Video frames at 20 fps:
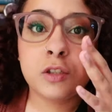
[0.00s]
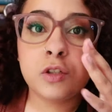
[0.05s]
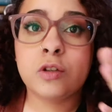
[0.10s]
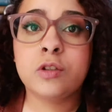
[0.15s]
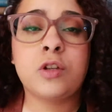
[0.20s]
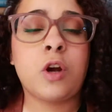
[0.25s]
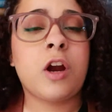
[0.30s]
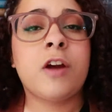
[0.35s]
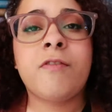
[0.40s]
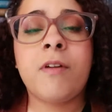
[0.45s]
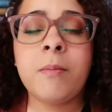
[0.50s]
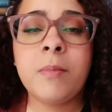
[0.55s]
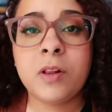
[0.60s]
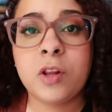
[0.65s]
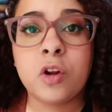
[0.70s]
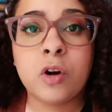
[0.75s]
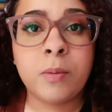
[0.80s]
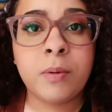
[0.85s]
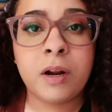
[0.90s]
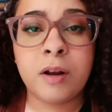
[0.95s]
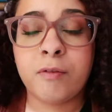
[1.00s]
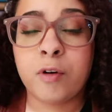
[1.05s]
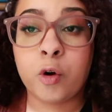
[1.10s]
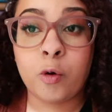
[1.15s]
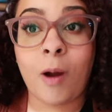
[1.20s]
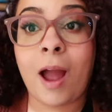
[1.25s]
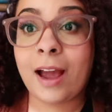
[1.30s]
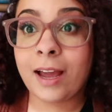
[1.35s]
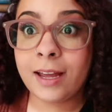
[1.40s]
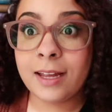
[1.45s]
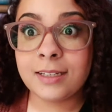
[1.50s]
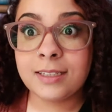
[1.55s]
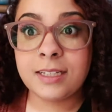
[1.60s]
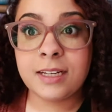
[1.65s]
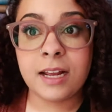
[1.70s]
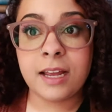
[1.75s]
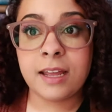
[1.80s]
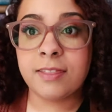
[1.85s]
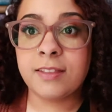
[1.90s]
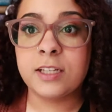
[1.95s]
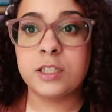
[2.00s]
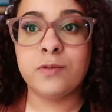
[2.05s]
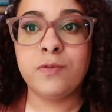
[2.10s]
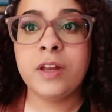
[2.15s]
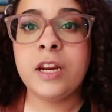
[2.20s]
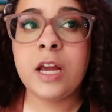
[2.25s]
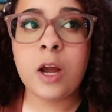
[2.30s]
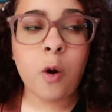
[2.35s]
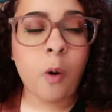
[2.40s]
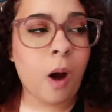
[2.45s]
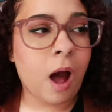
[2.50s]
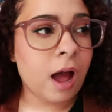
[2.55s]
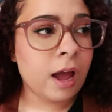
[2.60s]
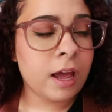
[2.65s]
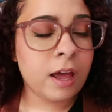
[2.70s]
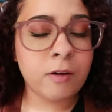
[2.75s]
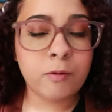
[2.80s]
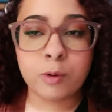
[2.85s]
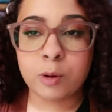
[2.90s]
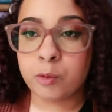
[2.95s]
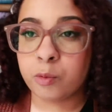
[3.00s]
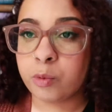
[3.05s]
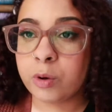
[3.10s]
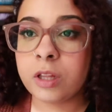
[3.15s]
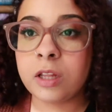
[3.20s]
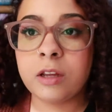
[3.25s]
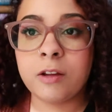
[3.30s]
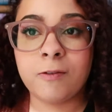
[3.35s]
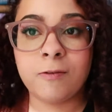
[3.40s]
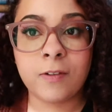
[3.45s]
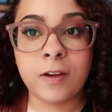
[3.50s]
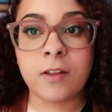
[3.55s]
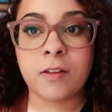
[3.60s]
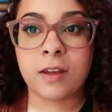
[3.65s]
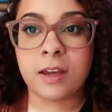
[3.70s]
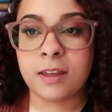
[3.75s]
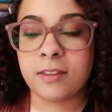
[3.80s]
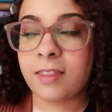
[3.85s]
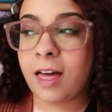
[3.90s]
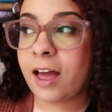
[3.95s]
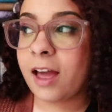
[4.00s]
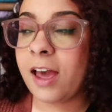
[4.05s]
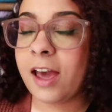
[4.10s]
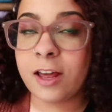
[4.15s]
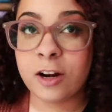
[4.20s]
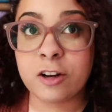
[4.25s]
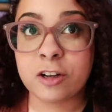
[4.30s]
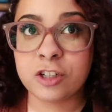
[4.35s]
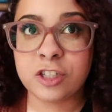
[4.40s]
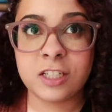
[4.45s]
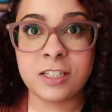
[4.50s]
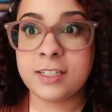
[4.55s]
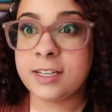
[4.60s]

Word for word: So sorry if I'm a little bit of a crackhead today in this video. I have been really feeling that energy